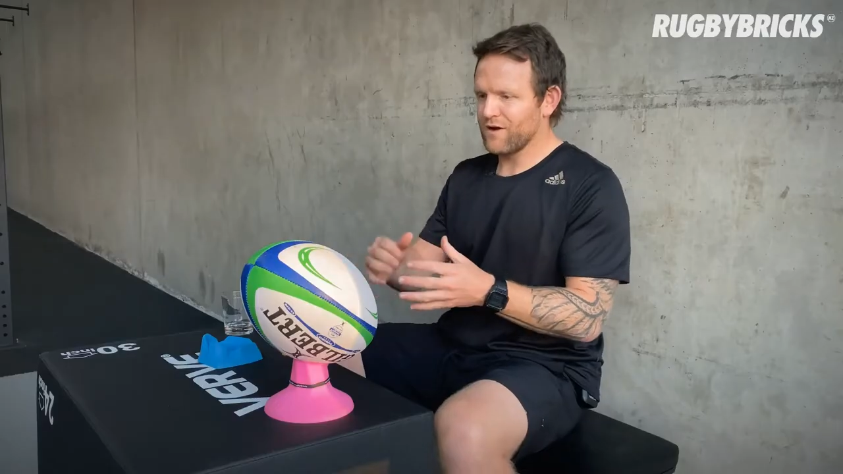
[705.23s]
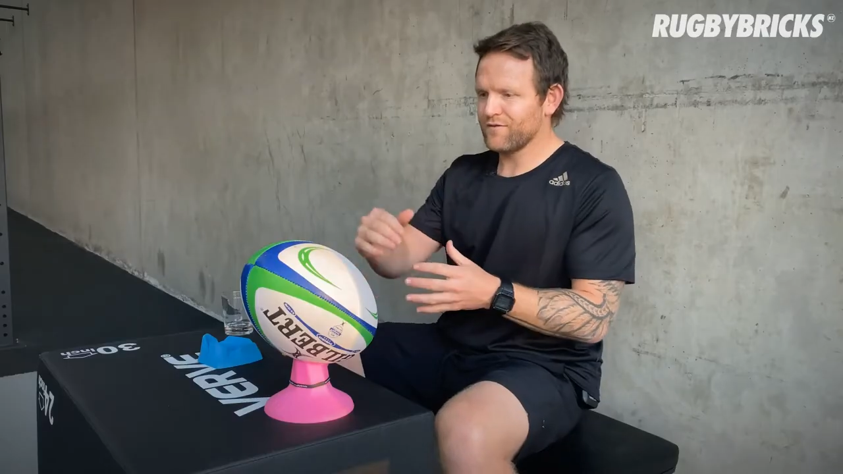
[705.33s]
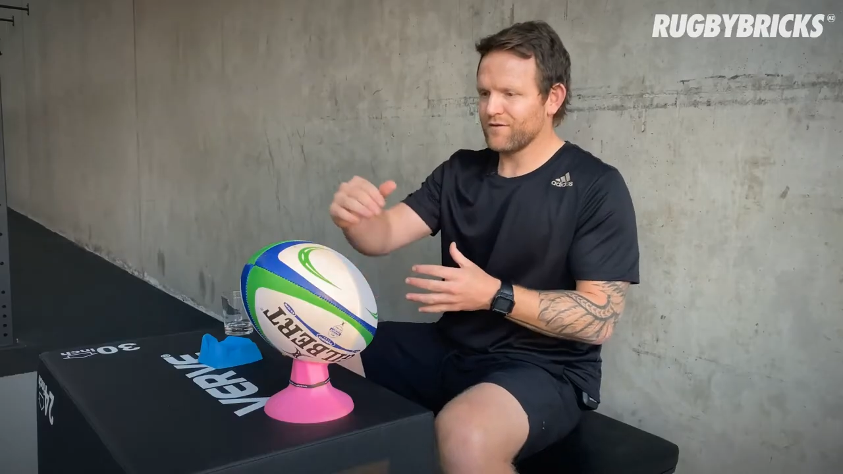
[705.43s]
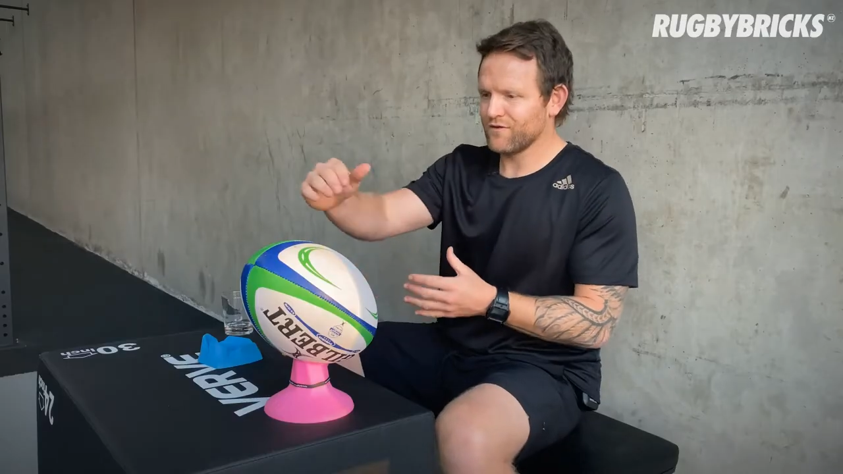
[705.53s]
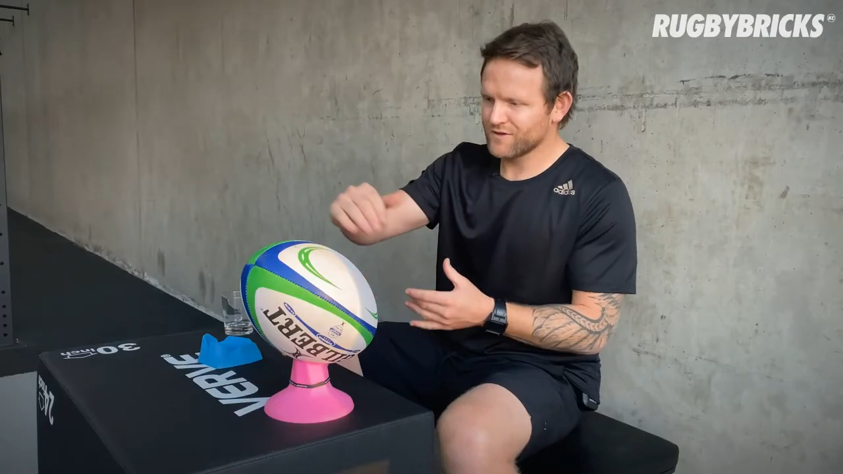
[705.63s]

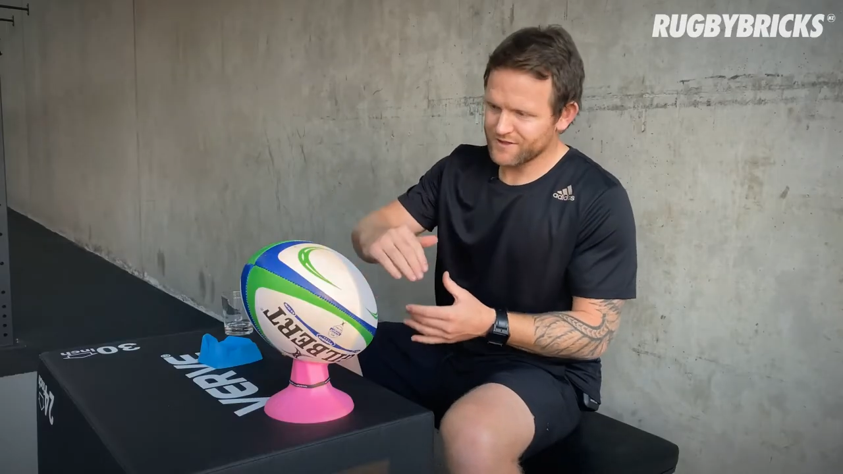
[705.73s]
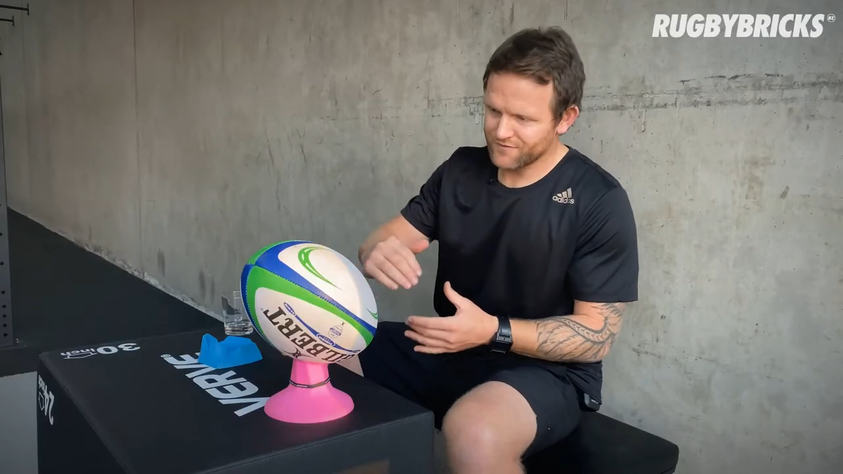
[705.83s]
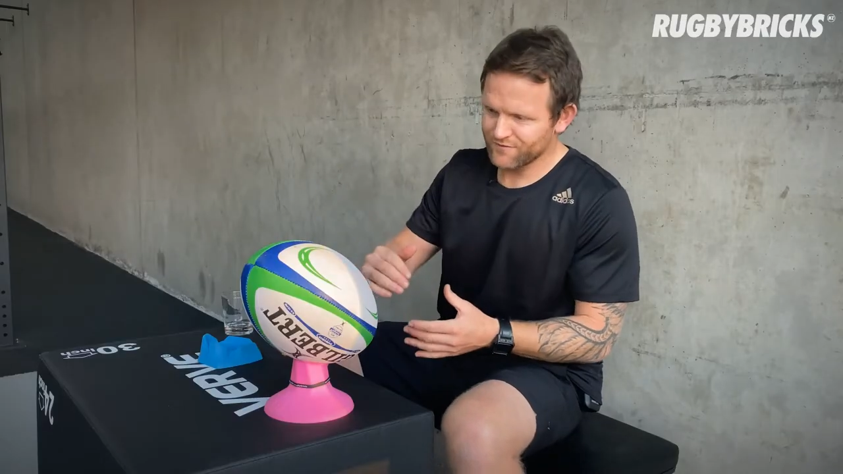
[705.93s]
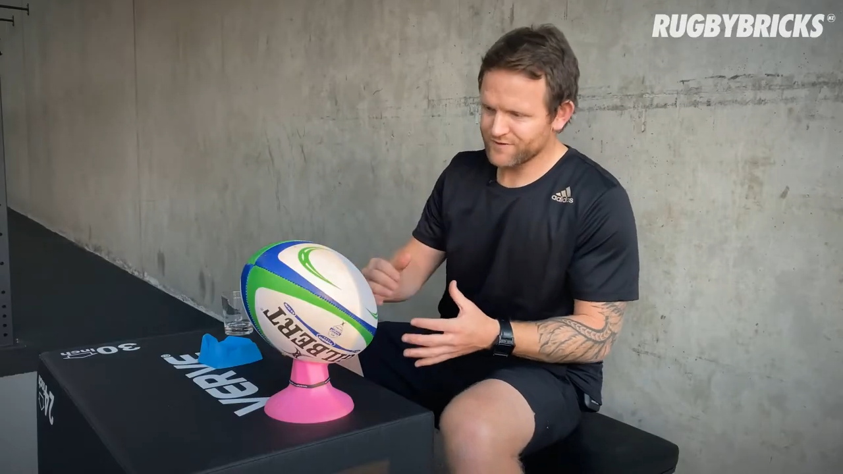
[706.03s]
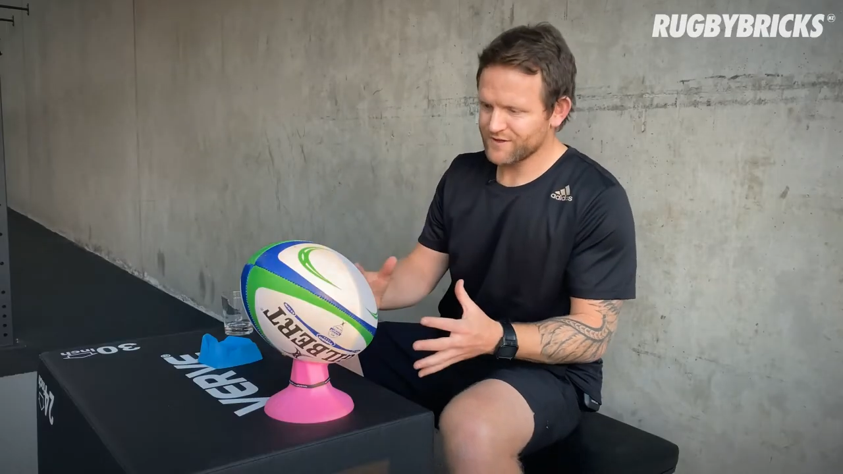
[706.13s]
uh, should be
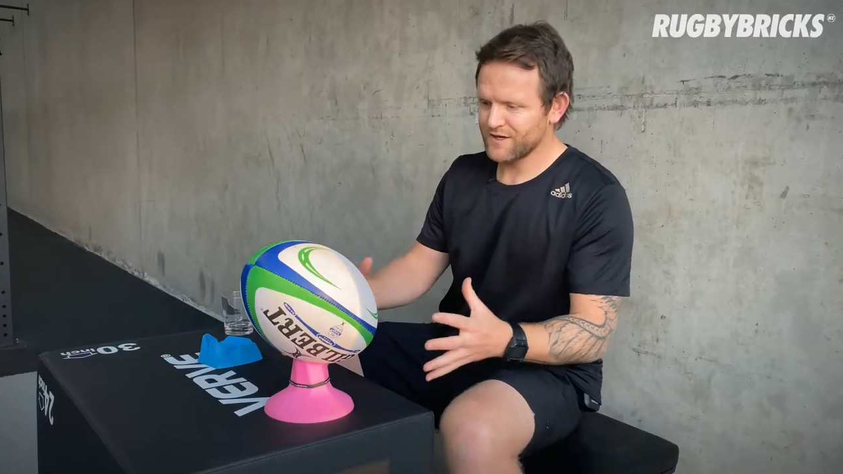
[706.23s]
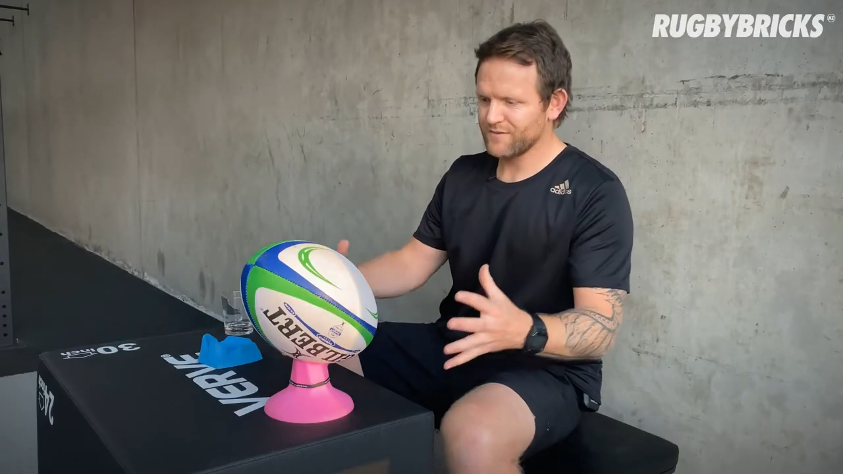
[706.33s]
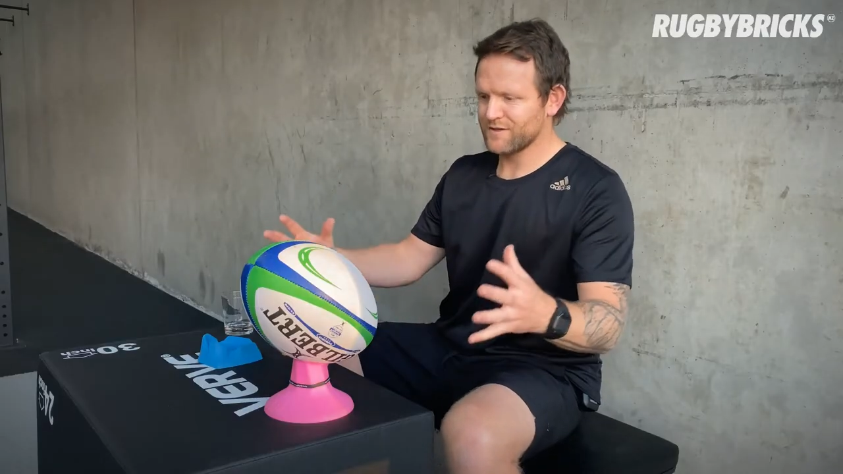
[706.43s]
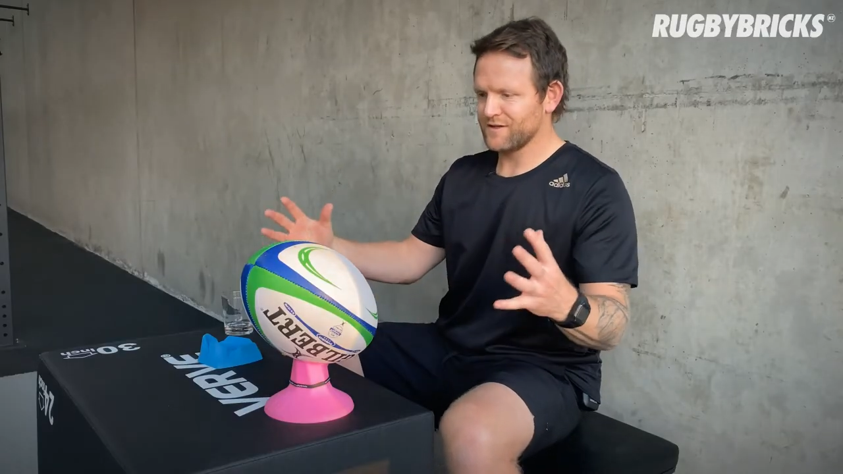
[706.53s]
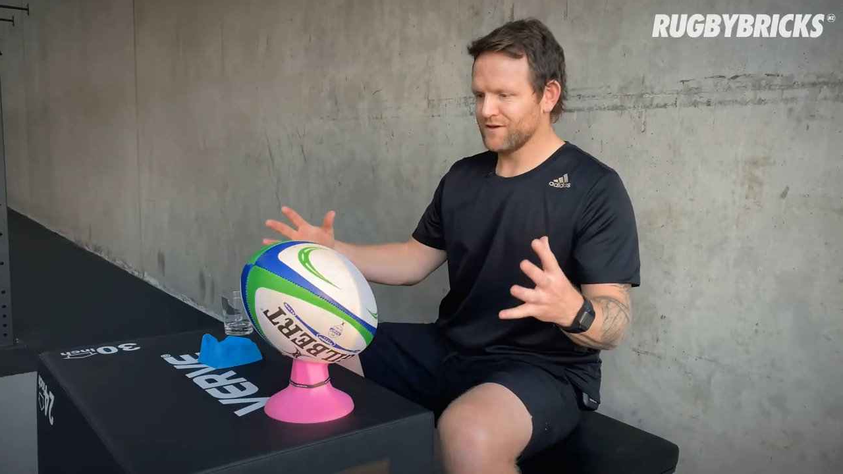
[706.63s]
just as easy
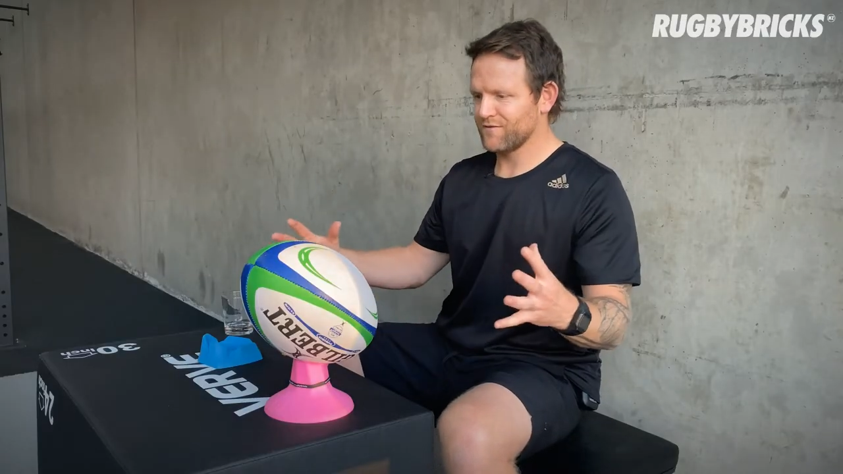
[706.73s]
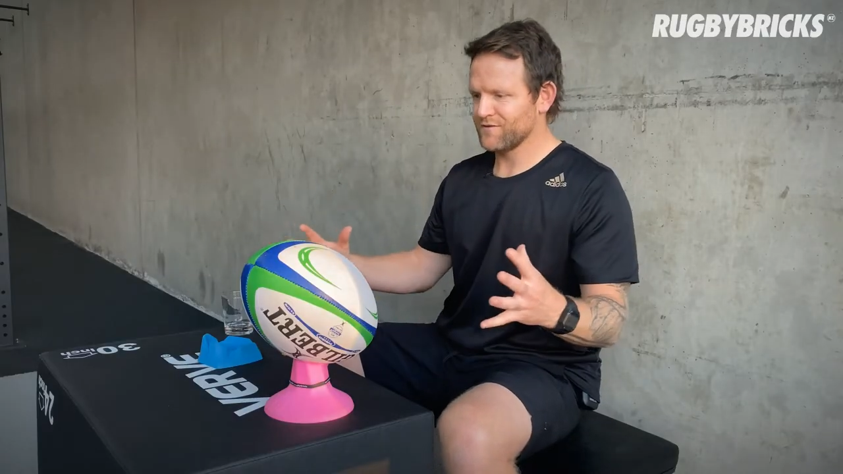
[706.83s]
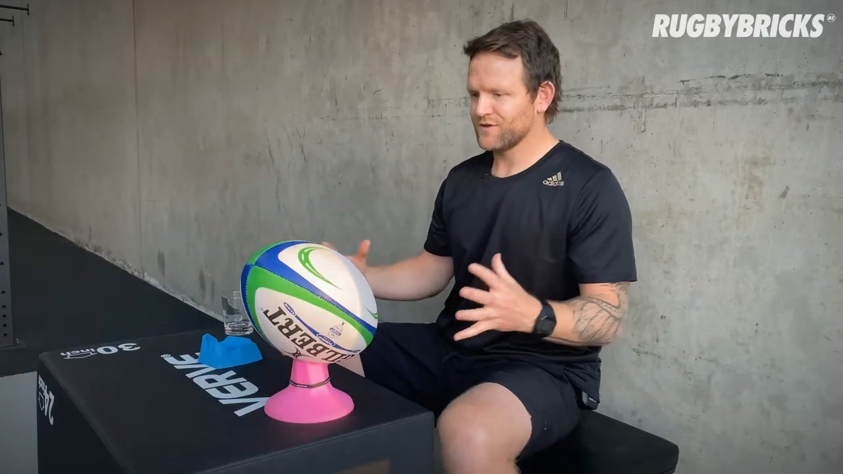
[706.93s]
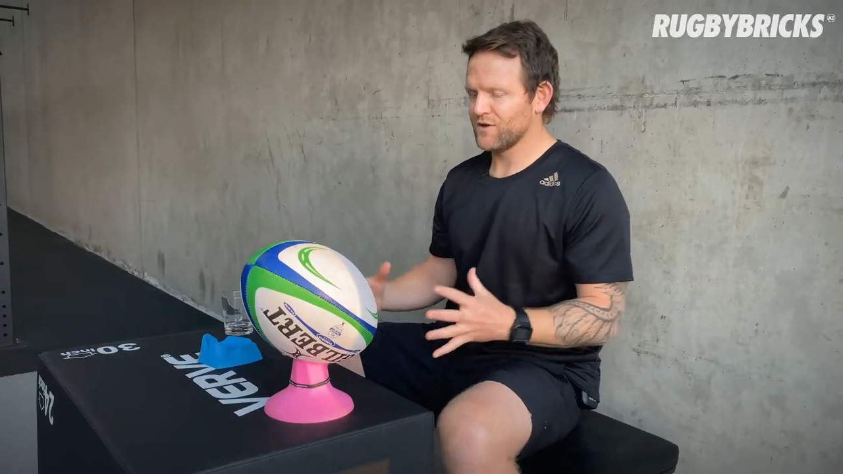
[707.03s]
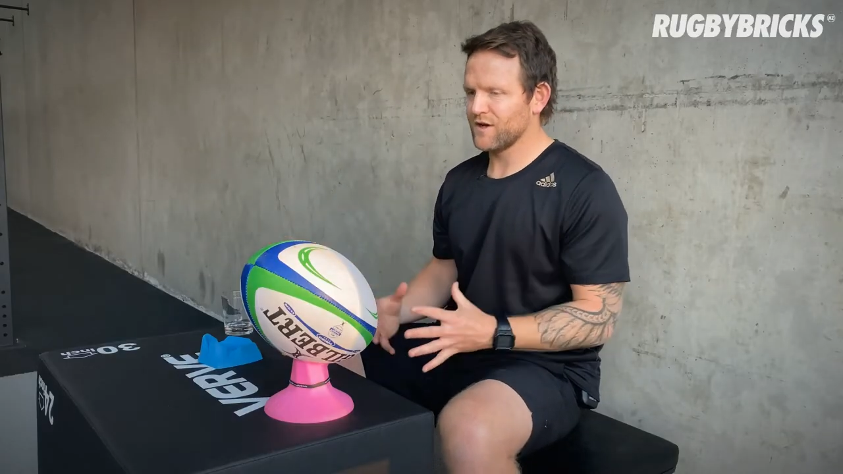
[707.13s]
as punting the
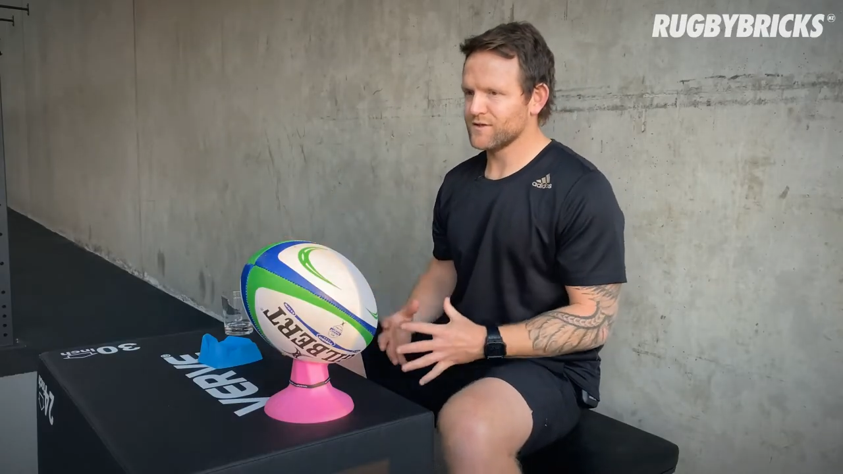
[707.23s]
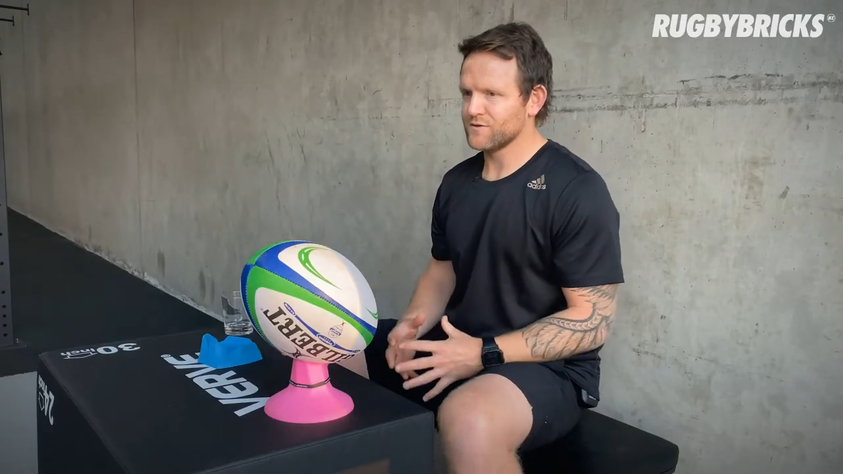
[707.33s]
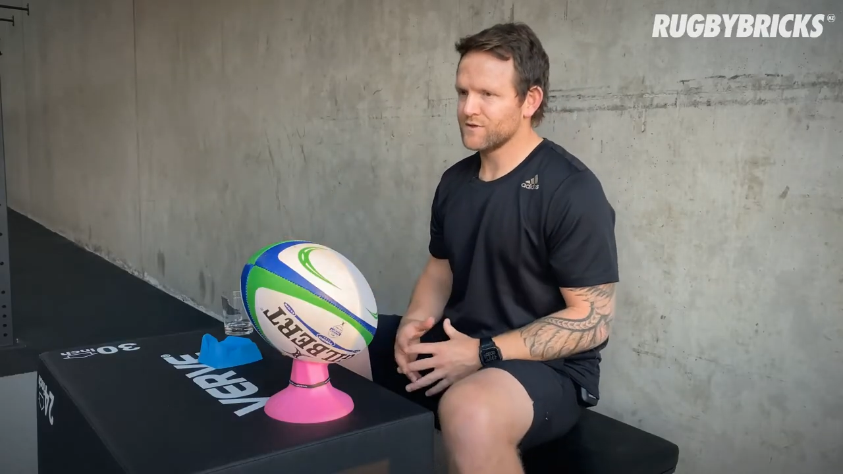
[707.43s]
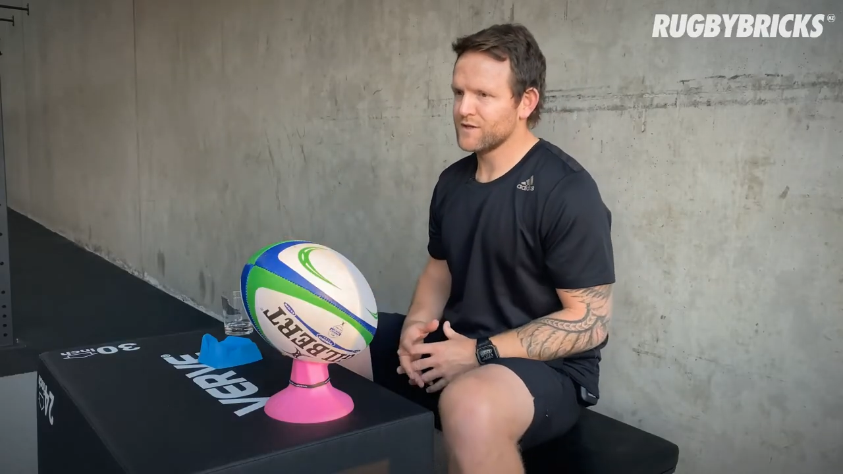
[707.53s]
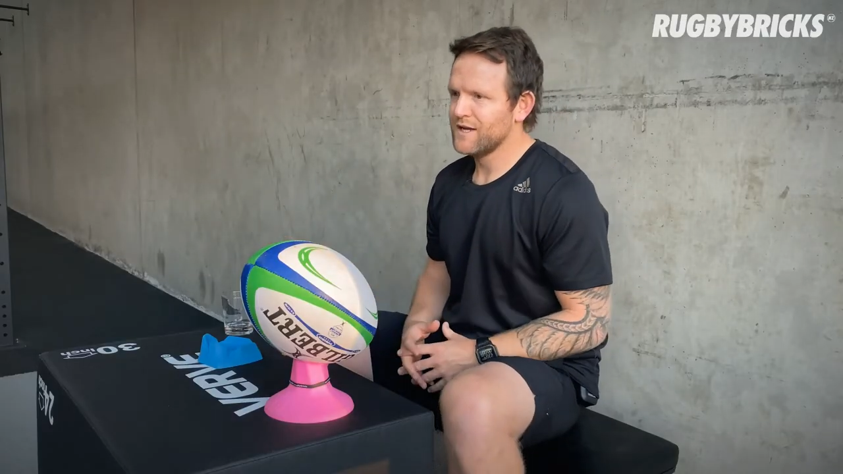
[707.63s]
ball out of the hand.